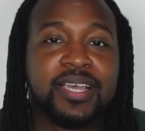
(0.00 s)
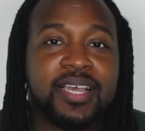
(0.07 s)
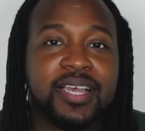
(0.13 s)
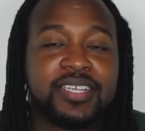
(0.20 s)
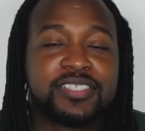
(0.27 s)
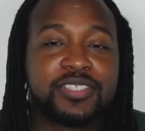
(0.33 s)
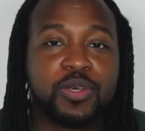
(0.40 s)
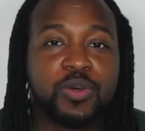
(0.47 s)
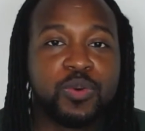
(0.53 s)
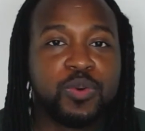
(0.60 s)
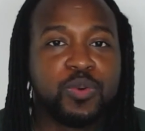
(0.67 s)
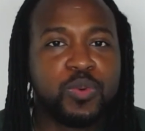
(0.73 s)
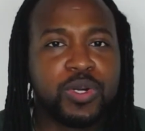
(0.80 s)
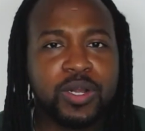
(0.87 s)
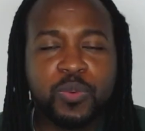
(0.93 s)
So
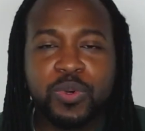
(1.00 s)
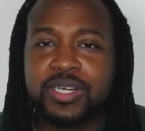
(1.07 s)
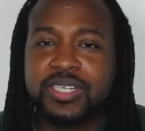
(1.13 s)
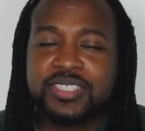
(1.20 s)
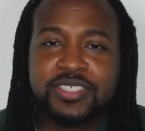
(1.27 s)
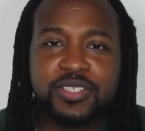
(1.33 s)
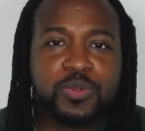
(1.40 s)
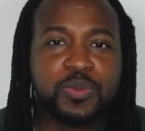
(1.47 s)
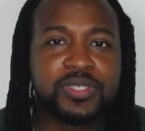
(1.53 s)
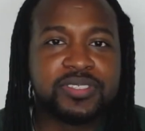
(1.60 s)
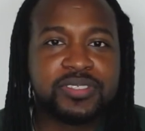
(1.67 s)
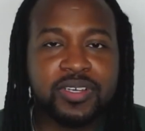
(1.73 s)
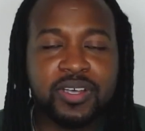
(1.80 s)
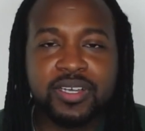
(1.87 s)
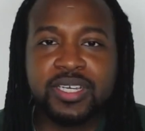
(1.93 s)
what I wanted to do was
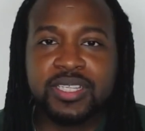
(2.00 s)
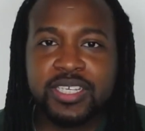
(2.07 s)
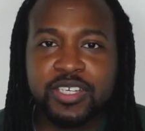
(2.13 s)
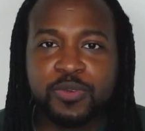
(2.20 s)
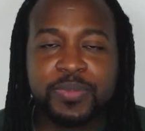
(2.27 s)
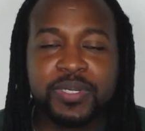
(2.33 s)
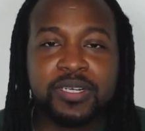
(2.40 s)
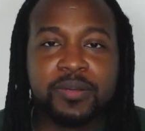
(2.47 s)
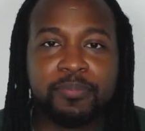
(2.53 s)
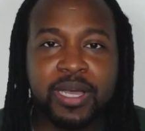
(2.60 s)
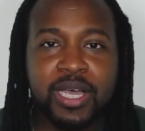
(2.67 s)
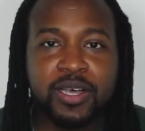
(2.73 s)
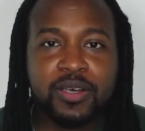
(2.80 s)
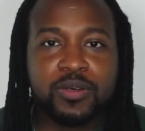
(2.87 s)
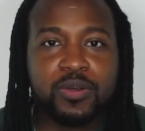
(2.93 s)
talk a little bit
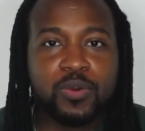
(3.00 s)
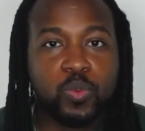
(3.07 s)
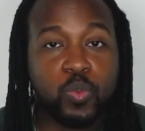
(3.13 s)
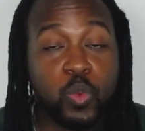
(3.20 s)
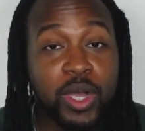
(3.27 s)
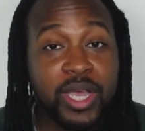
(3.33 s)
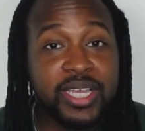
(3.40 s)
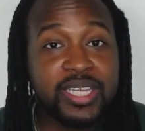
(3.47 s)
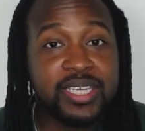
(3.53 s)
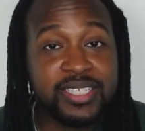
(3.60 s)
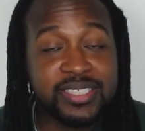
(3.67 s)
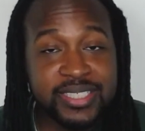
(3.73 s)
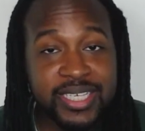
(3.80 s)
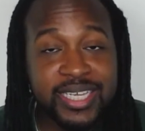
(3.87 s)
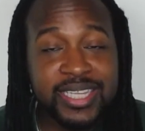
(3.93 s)
about what he
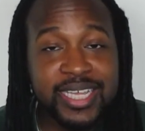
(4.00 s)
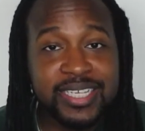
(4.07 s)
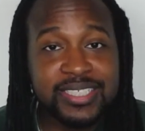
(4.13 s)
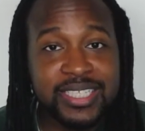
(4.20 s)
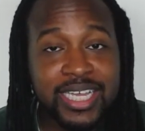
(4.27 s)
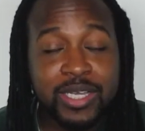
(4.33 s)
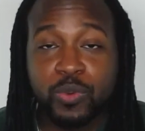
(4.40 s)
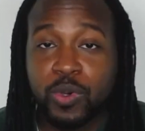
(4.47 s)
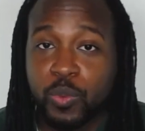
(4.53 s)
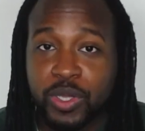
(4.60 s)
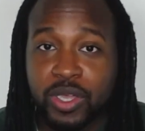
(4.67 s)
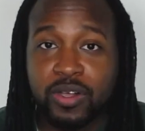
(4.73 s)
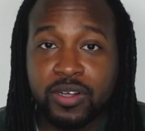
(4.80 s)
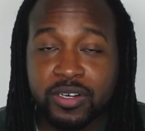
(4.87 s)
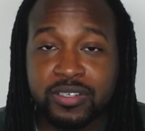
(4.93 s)
said last night, what we
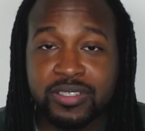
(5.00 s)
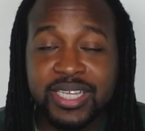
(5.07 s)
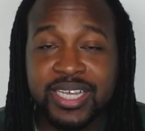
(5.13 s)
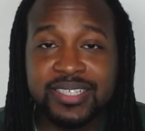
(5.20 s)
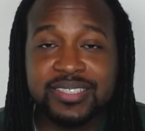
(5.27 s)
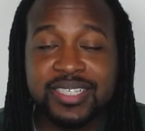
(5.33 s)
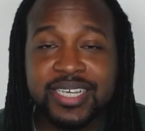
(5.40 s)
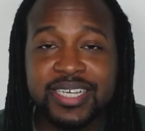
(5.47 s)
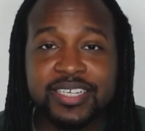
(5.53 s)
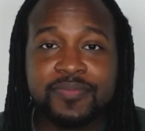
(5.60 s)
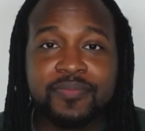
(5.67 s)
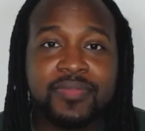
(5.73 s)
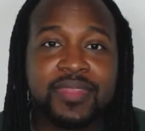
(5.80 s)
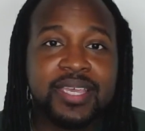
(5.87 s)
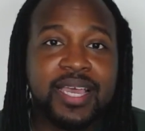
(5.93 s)
all heard last night,
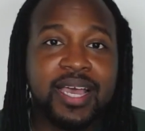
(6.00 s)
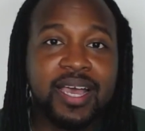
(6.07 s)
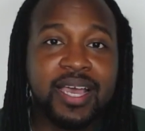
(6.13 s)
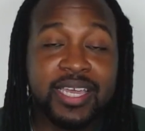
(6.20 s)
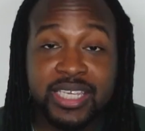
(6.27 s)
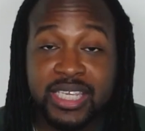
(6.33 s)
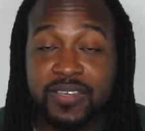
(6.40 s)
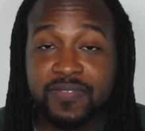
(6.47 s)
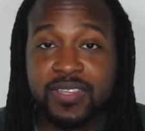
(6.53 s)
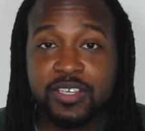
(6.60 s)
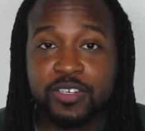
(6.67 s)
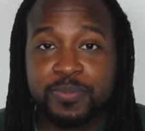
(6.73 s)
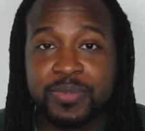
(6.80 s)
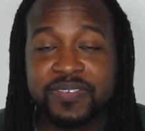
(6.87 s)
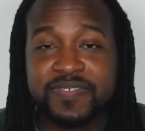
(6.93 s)
and give a
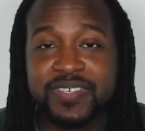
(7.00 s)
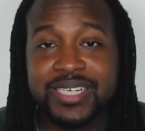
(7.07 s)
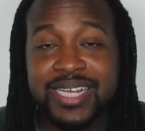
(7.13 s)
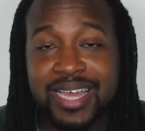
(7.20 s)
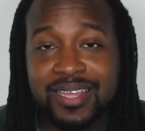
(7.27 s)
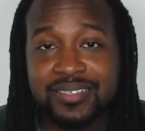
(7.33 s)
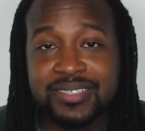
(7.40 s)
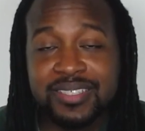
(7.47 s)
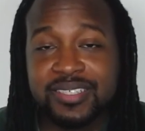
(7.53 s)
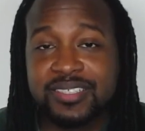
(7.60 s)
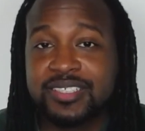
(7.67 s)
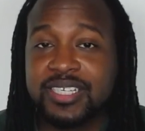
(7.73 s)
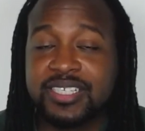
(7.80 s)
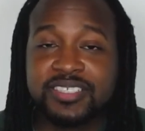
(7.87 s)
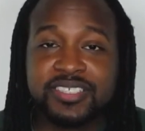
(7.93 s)
little bit of
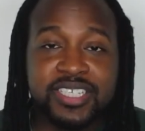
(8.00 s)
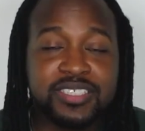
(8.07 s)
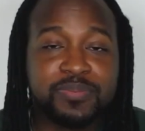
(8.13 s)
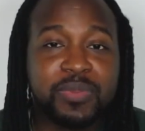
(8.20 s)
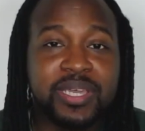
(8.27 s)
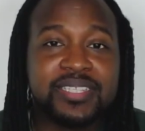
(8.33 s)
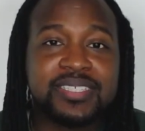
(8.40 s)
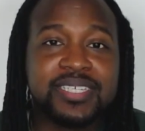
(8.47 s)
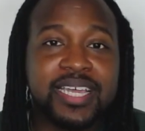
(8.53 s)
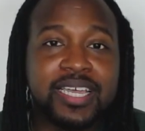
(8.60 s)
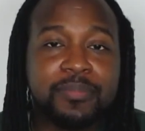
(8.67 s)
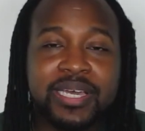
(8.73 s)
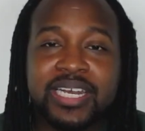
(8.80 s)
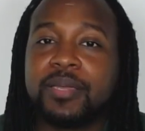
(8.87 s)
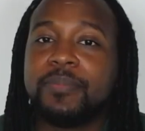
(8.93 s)
analysis. It's just me today.
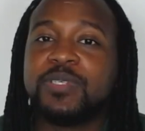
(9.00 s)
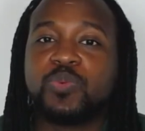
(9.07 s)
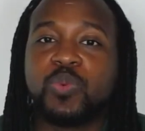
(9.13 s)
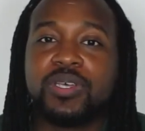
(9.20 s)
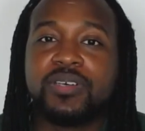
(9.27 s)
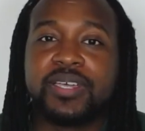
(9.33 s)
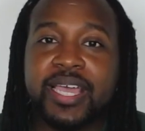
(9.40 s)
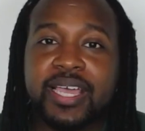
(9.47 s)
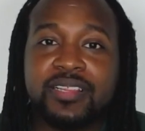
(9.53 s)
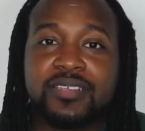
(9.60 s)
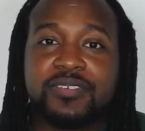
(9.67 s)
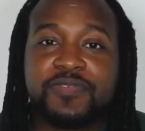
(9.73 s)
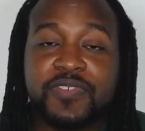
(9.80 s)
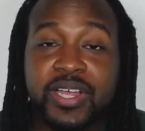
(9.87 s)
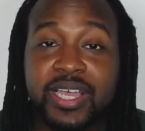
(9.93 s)
My name is Will
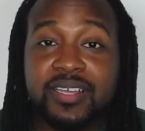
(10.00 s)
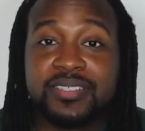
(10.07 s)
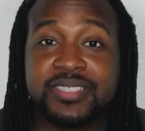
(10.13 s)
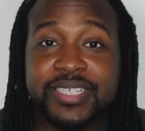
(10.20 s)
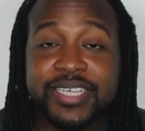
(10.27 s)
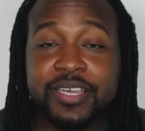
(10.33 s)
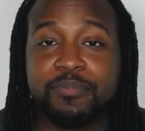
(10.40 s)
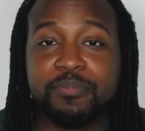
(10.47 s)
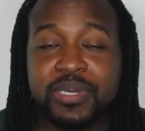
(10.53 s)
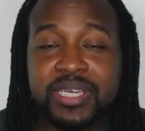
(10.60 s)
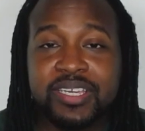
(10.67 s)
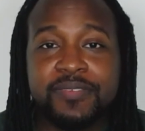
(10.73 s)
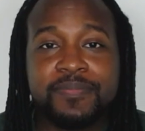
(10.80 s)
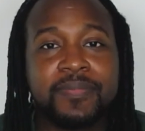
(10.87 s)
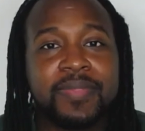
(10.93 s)
Gaylord for
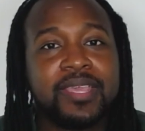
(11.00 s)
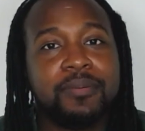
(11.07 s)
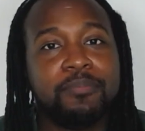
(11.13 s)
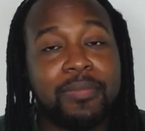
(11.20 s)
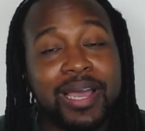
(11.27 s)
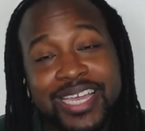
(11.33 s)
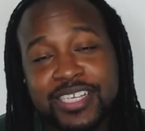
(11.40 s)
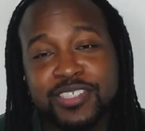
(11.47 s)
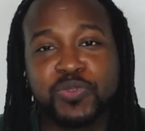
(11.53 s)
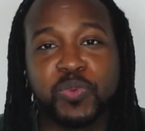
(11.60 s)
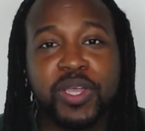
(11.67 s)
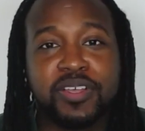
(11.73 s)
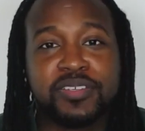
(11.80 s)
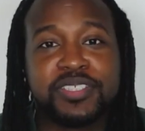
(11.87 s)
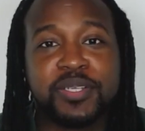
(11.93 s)
LTMB. Mike is
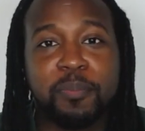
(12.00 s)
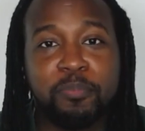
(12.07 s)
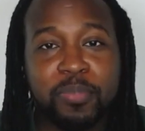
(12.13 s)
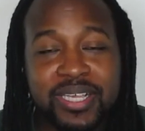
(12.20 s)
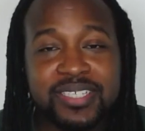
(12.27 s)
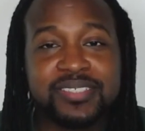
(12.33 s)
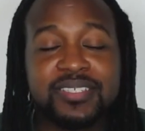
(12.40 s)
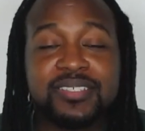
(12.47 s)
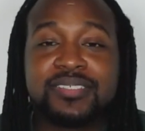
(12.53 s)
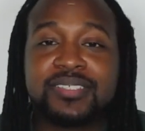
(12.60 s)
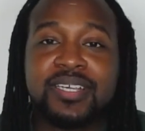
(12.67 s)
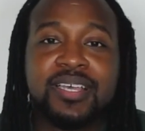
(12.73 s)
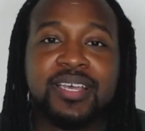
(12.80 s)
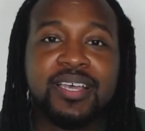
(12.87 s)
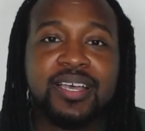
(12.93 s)
away on some business.
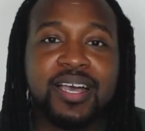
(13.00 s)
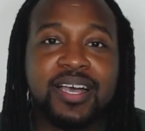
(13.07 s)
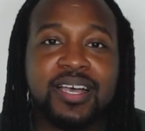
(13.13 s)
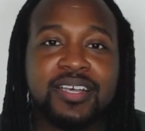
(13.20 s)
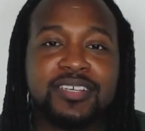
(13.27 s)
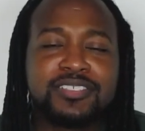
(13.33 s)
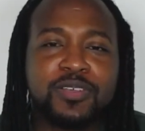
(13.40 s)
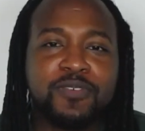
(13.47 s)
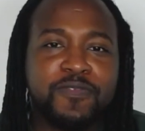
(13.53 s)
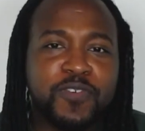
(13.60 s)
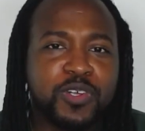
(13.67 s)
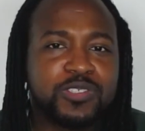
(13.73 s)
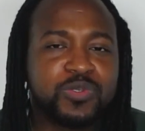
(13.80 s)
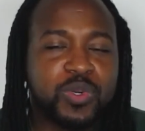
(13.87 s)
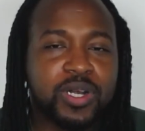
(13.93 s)
So
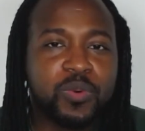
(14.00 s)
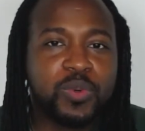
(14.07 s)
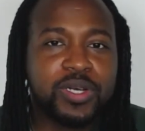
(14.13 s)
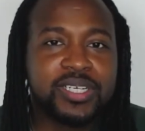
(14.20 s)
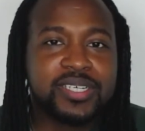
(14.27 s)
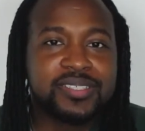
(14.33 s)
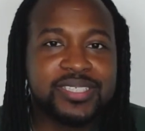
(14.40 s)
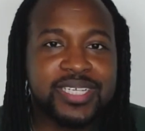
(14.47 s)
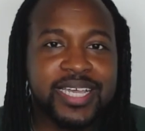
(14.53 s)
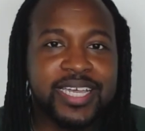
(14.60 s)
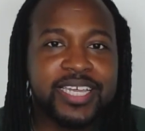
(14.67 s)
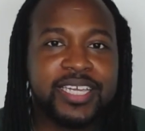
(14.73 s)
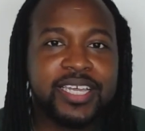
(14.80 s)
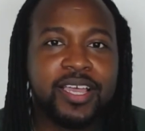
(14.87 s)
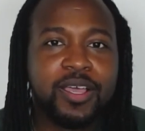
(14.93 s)
first, what I wanted to
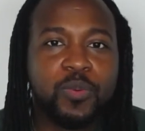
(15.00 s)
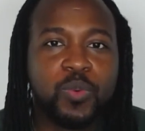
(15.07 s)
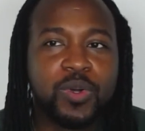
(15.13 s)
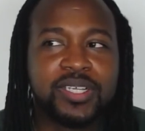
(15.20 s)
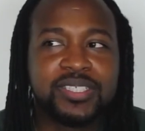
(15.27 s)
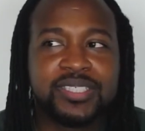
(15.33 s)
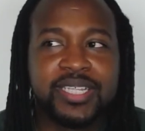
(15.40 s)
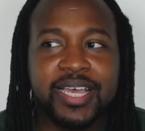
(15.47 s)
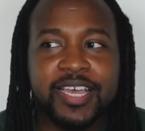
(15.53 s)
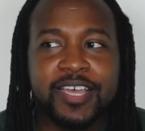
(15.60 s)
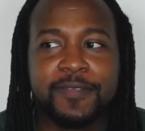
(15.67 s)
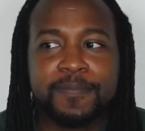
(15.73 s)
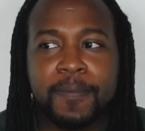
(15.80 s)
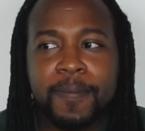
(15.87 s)
say was that